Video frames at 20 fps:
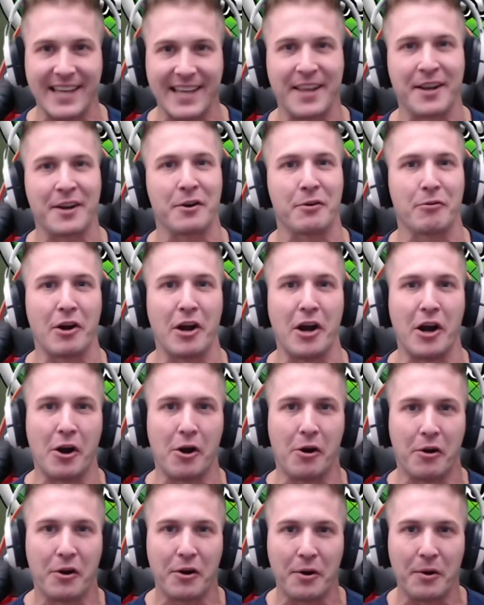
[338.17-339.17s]
in a
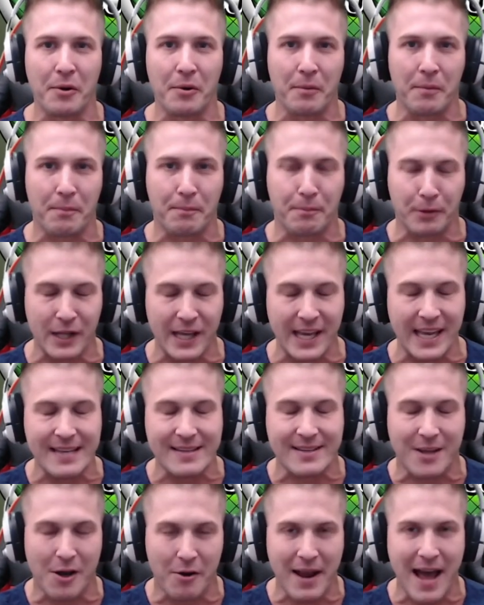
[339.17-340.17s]
row. Please
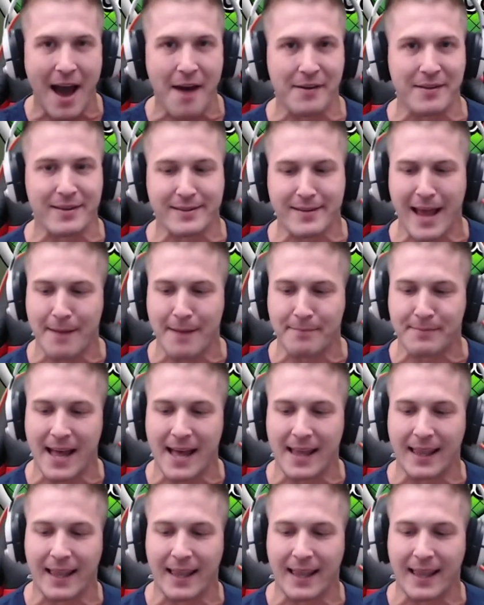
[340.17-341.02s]
go down and tap that